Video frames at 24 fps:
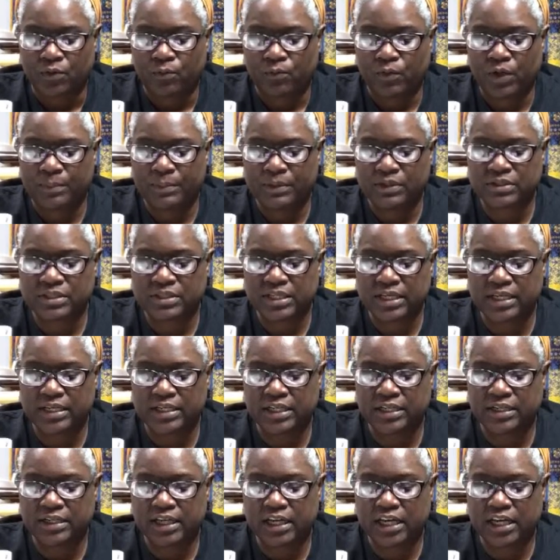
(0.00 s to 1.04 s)
Remo saying
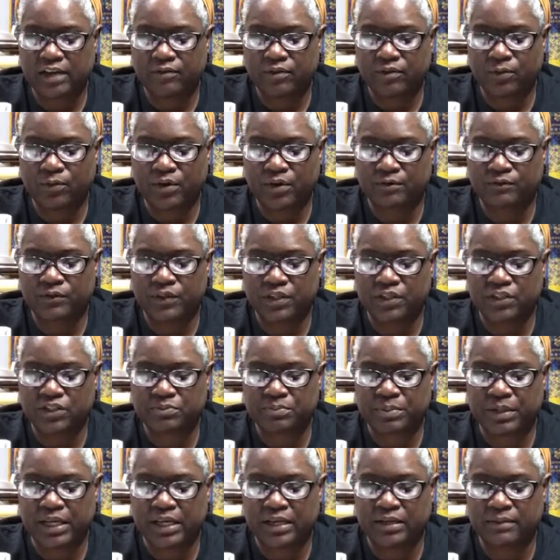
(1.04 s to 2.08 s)
good night, everyone.
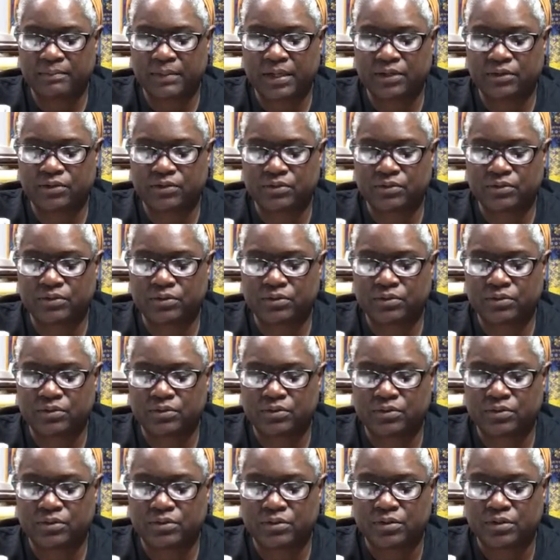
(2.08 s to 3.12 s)
Finished painting my new
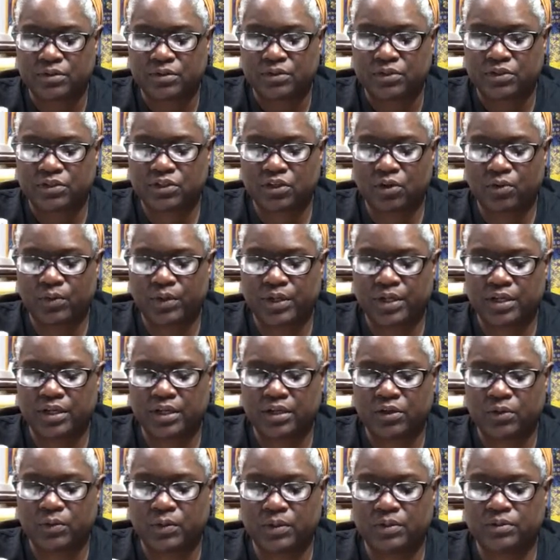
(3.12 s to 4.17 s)
sewing
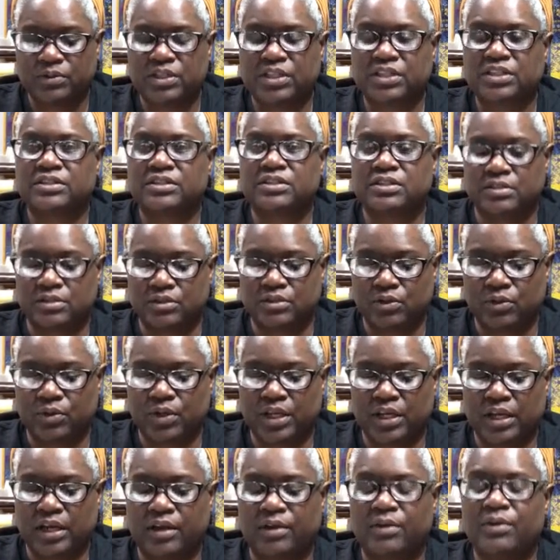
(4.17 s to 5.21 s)
and quilting
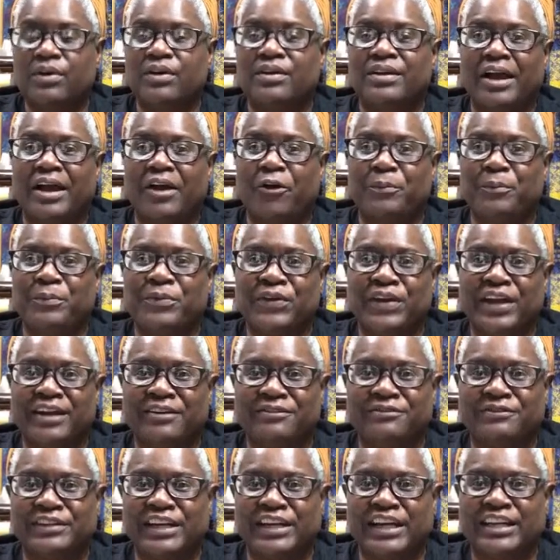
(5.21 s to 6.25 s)
studio hope you
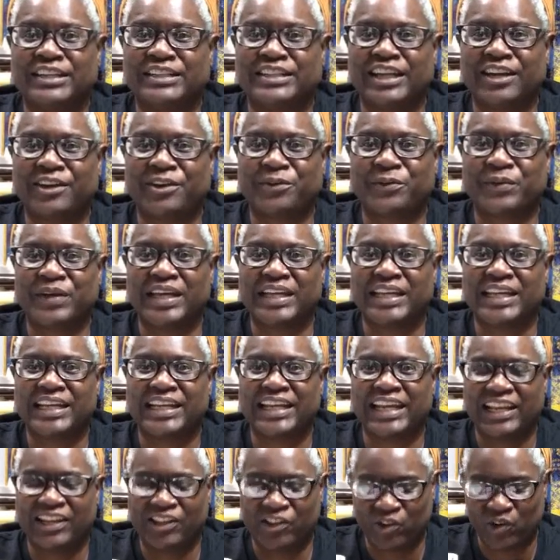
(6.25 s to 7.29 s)
have fun decorating
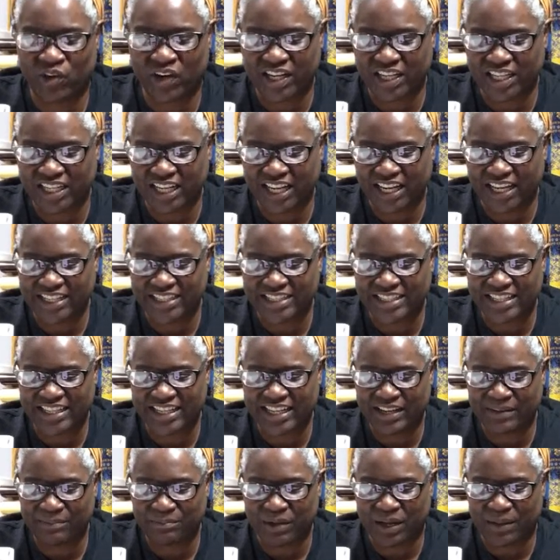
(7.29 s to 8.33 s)
that and organizing
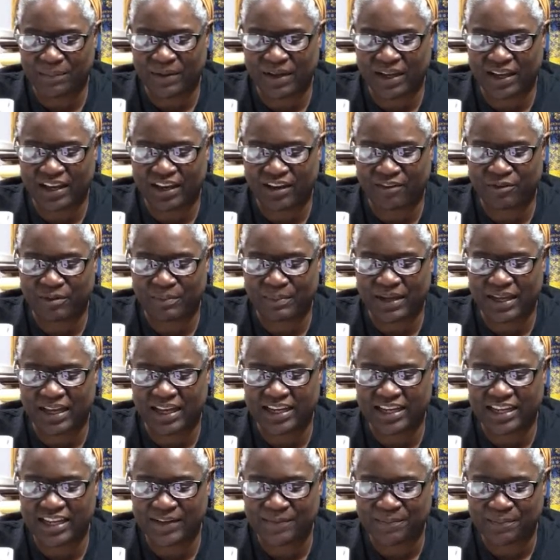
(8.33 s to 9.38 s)
it. Bye-bye,
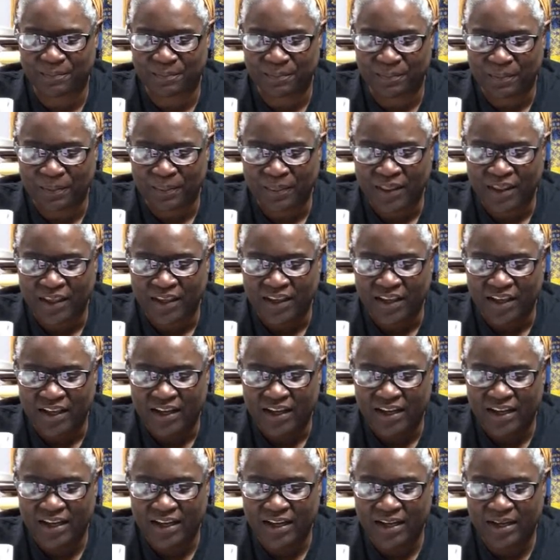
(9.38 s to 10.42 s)
everybody.
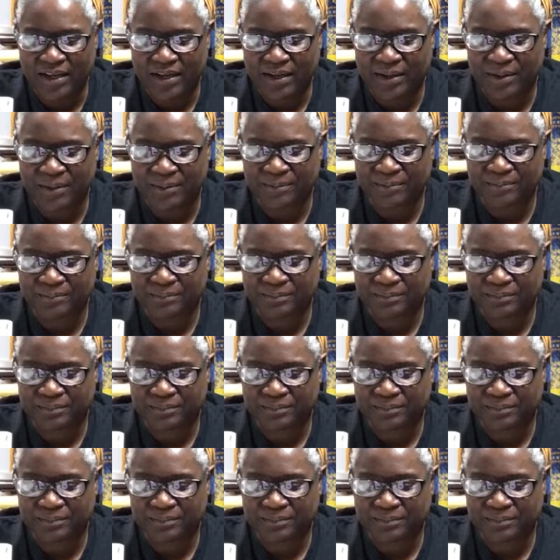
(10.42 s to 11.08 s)
Um,